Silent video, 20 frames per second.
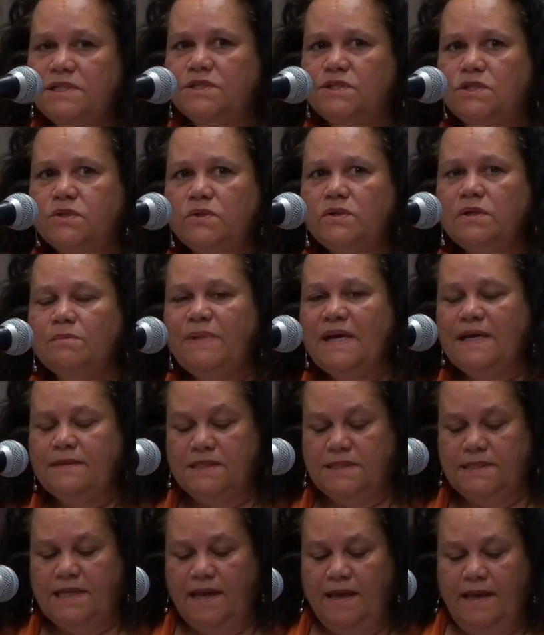to talk about
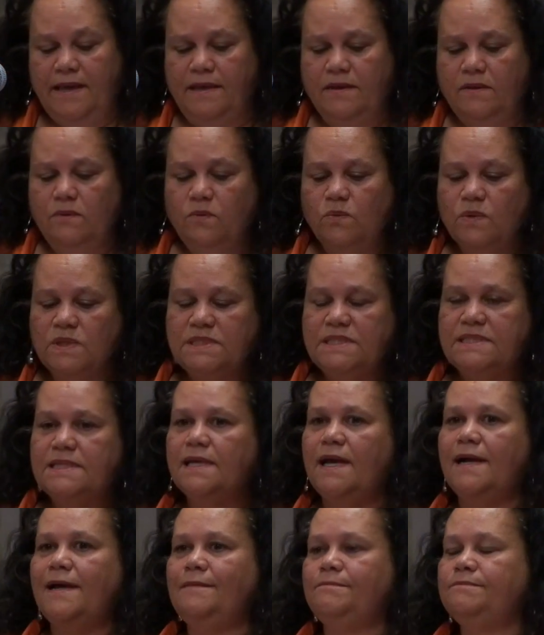today was
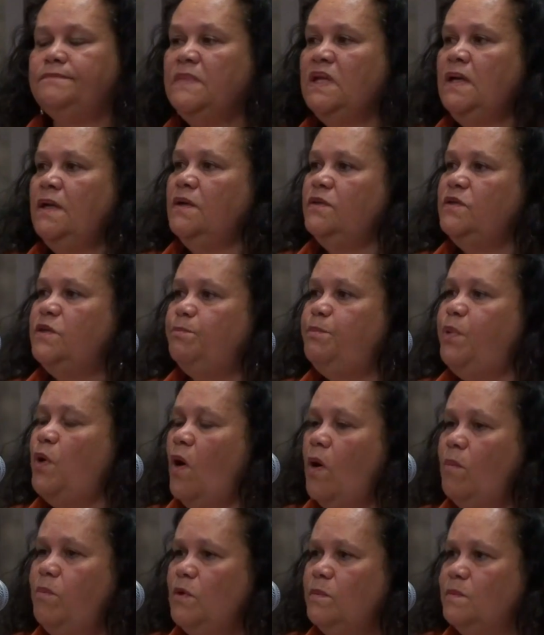the
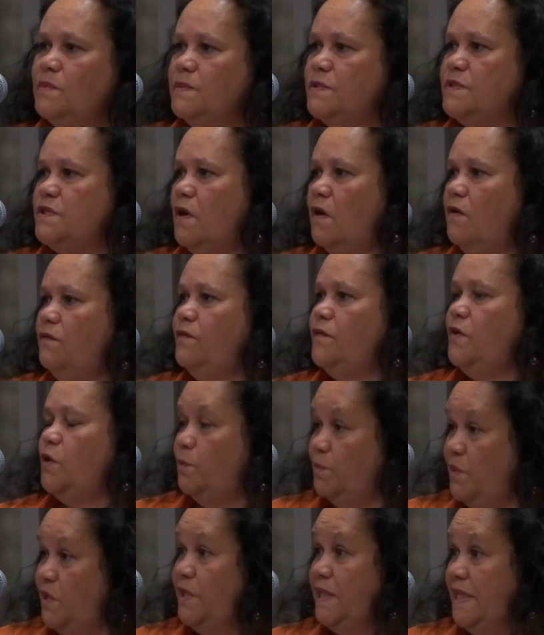problems of
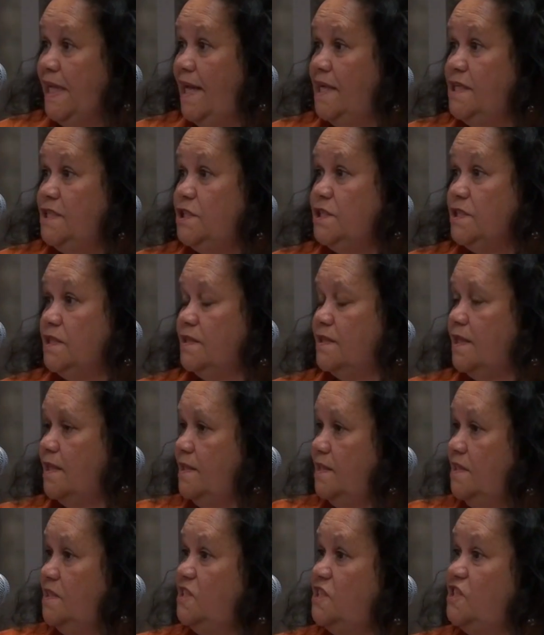communication that
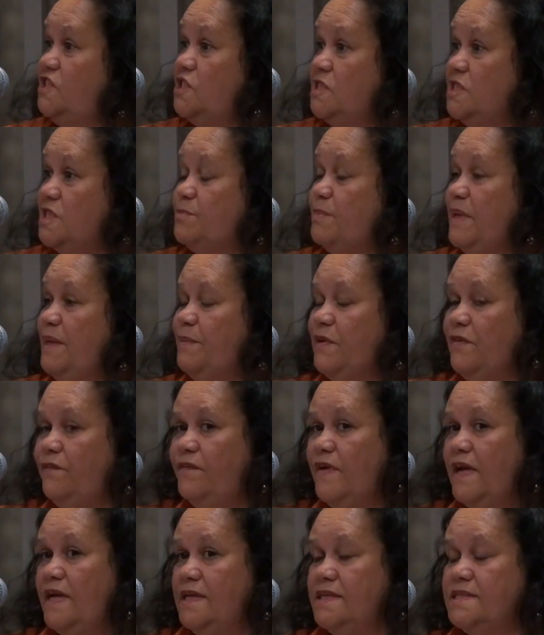Indigenous people
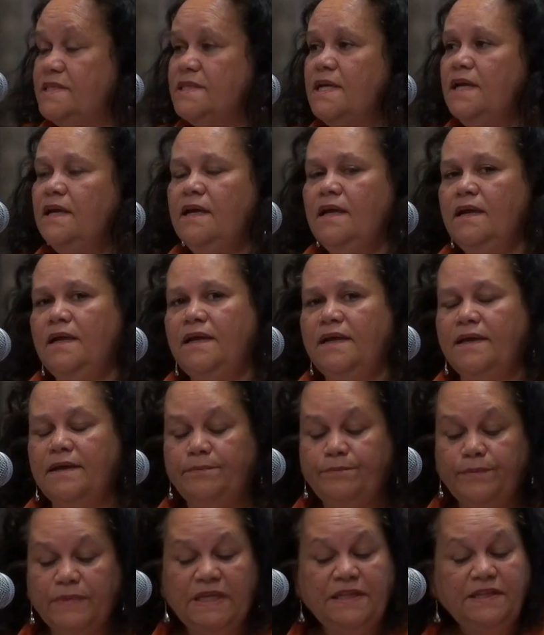face
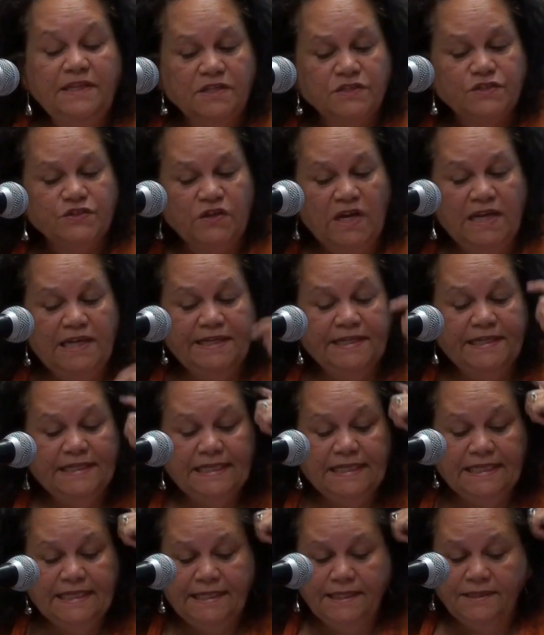in the
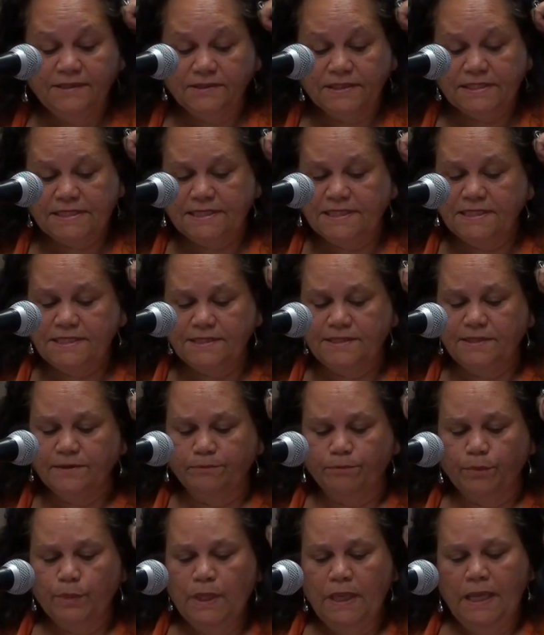Australian legal
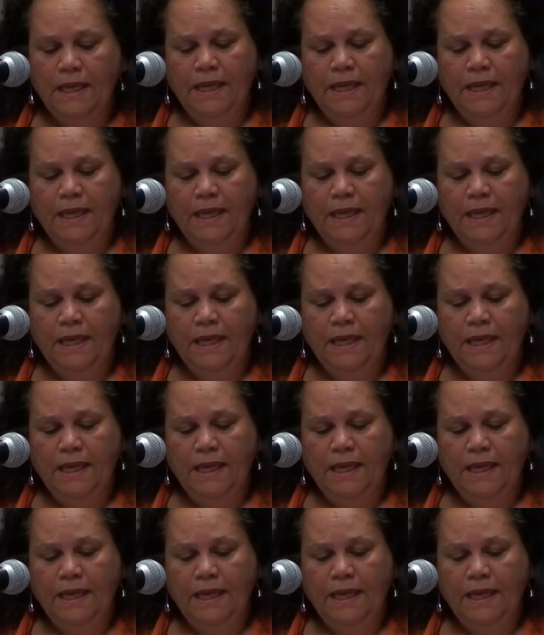system.